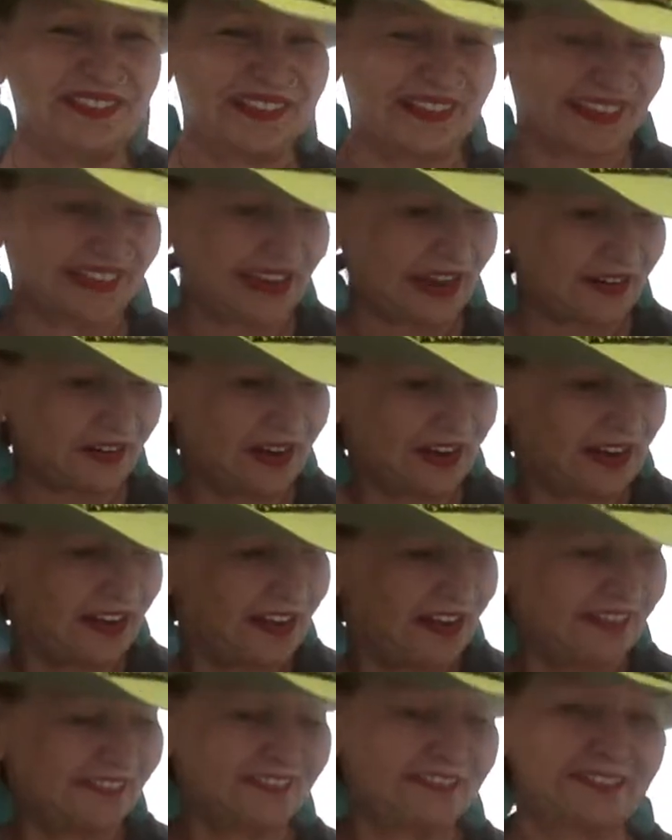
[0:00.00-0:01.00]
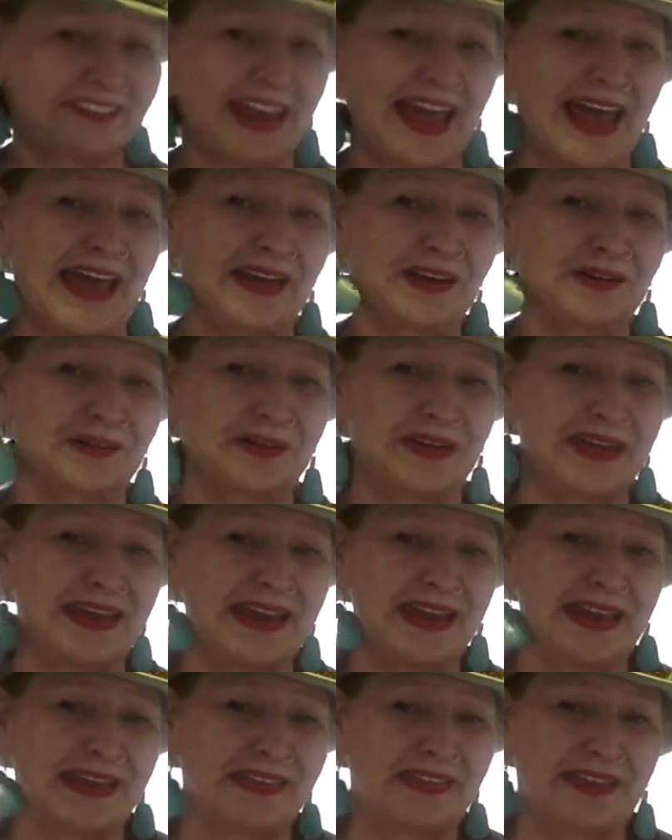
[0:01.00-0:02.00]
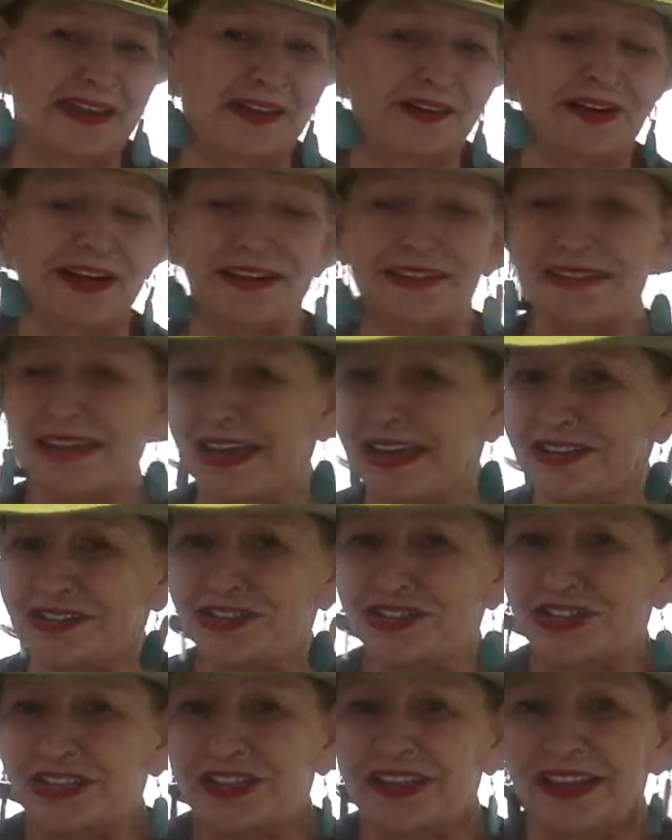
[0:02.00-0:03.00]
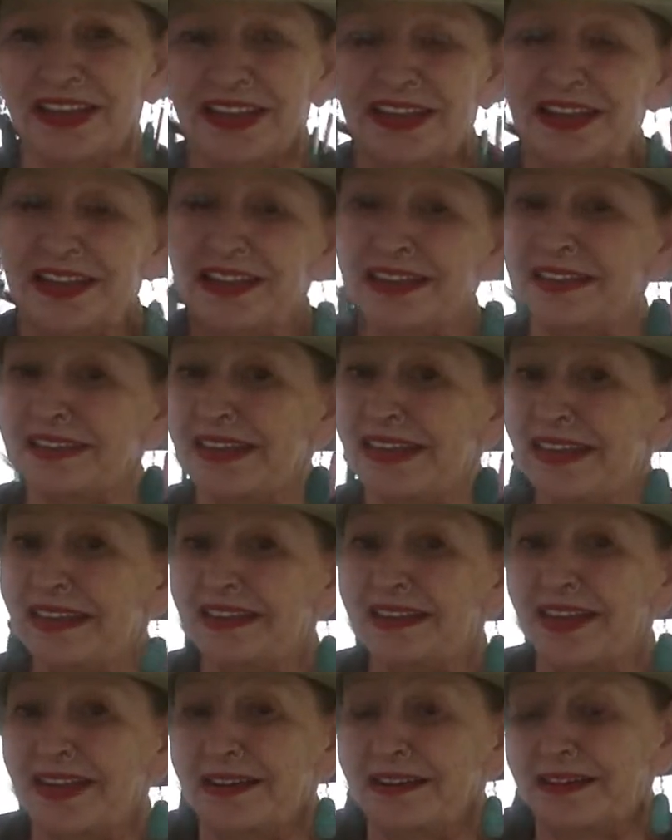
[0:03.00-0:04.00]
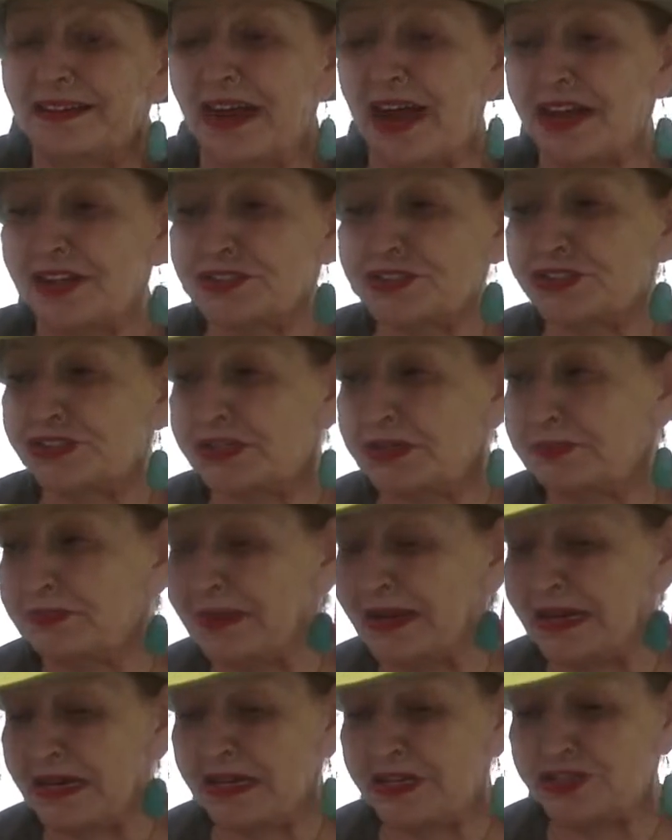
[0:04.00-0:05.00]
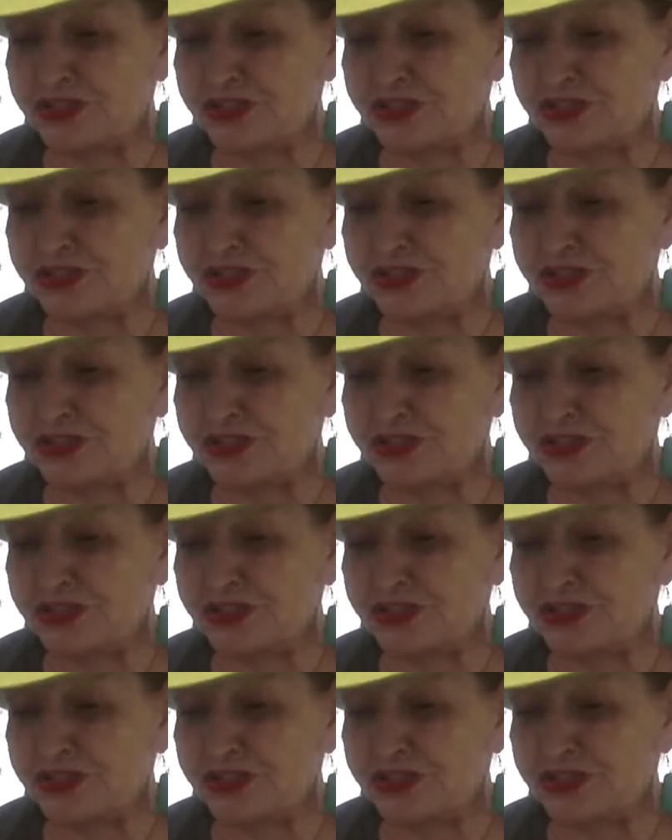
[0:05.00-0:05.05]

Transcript: with their flattery and their attention that God should be